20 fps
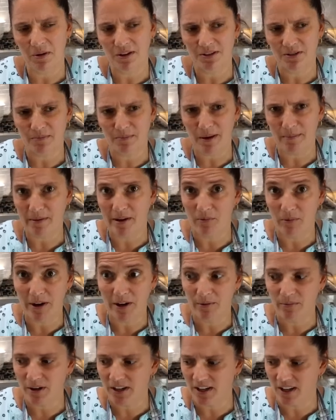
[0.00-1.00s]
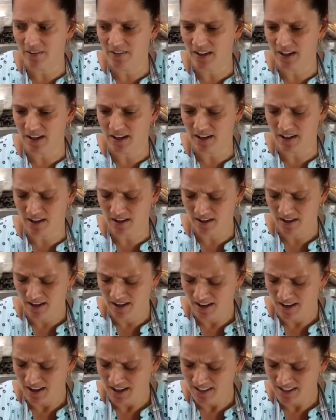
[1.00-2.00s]
So by my wedding ring, and then I uh,
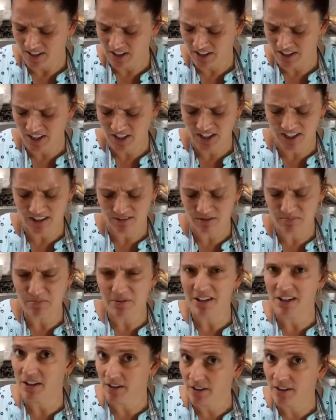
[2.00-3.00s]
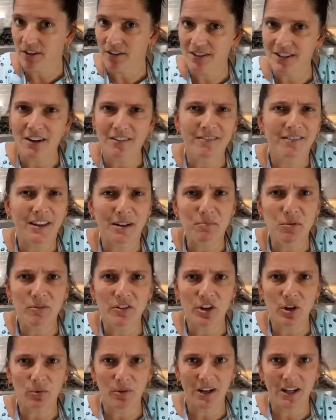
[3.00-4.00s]
started itching. I was, you know, you start like
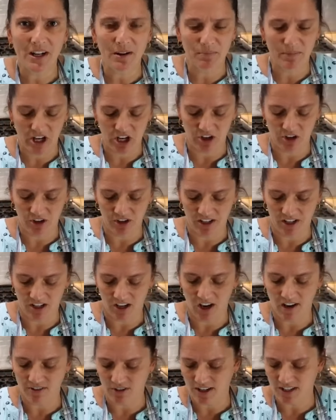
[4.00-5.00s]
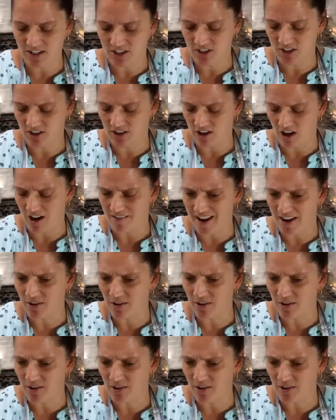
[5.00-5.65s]
moving your ring, and I'm like, I couldn't get off. So I just took it off.